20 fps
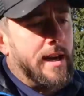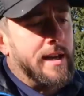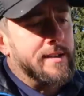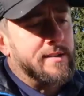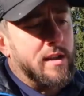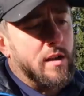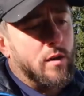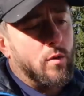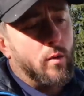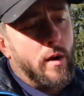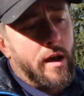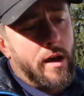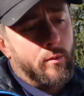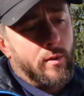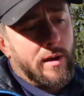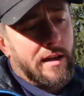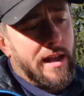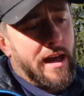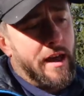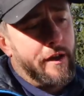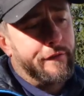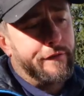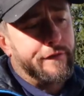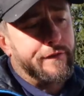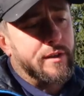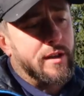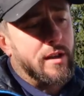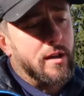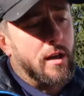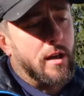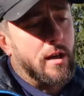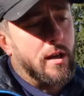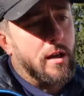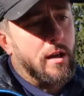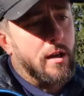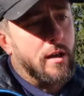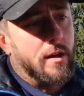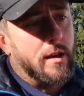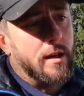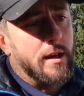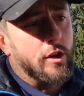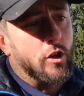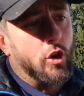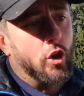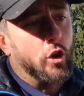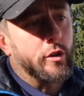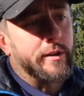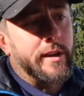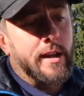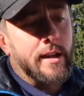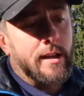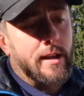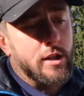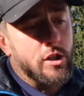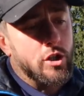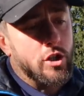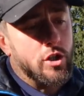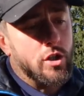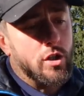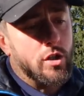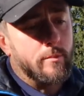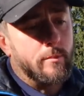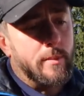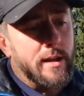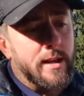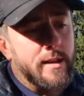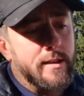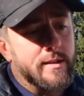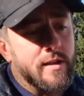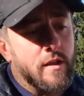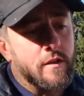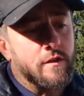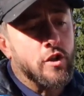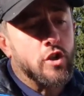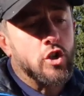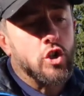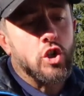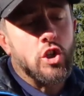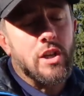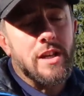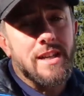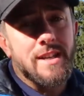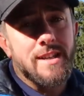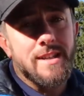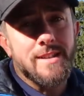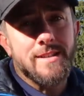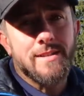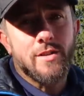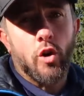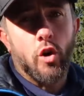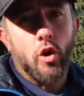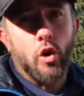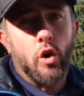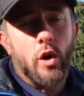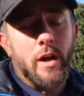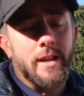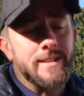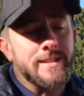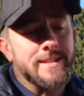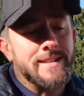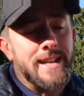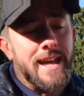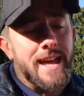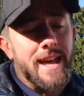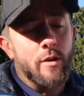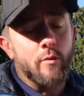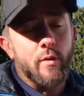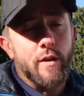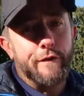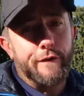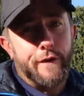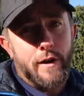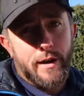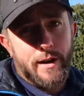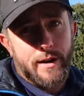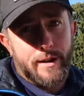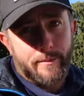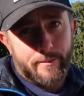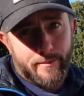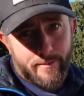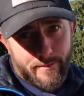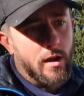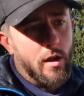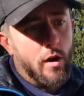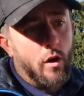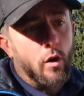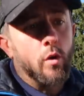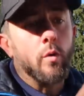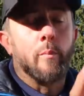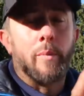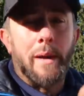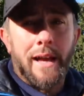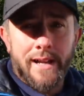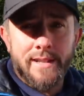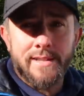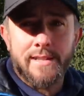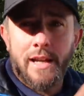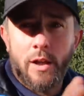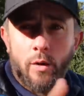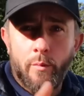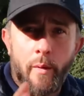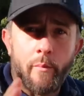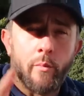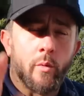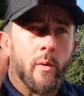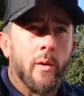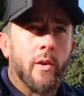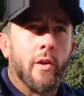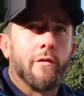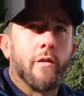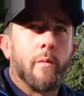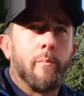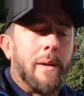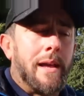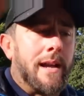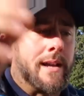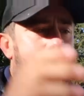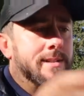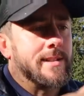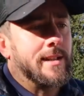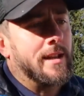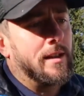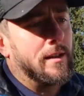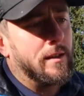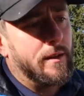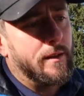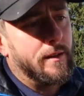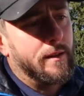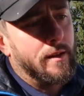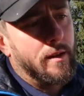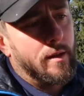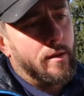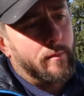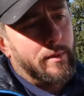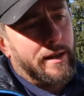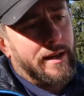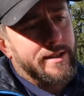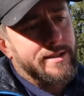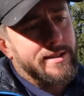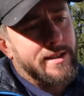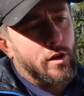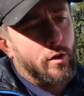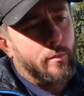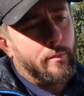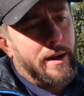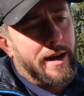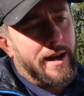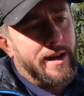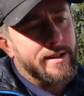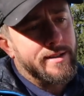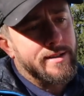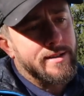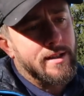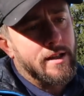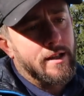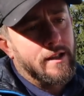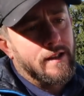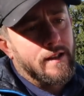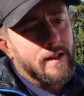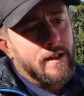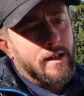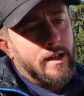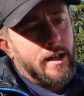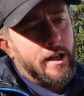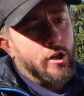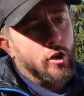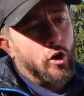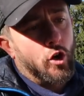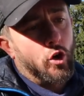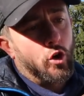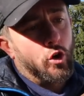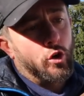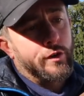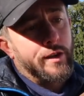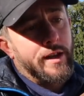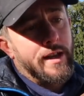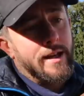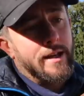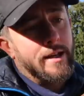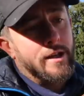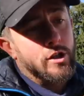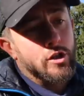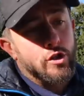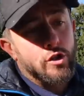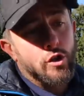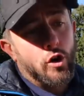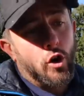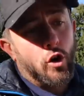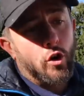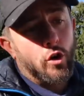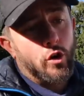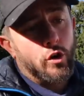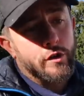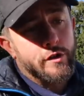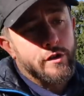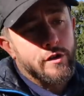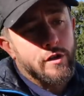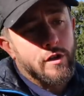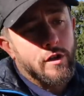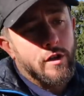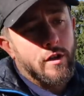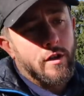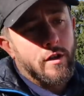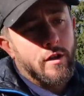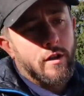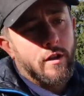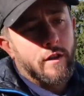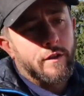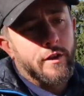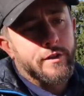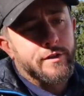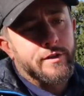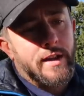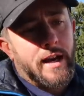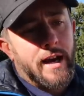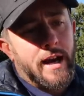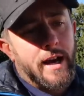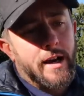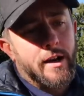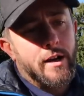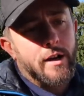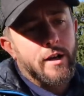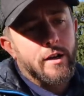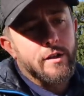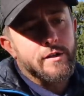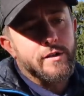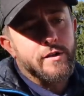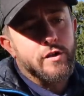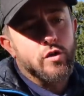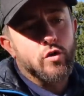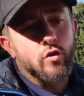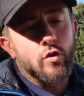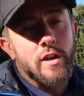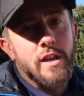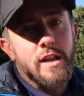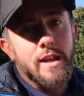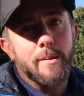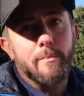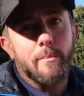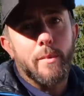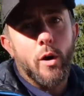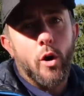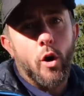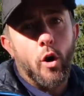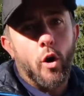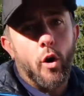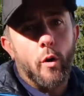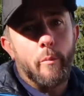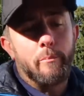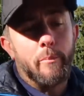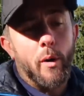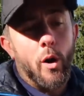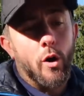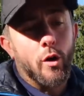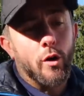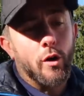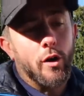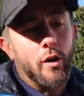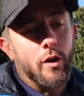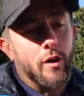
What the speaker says: Keswick, where we left, in Old English, means the cheese or dairy farm. Oh, Black Sail, remember we went over Black Sail? Black Sail Pass. In Old English Norse, the dark stream or bog.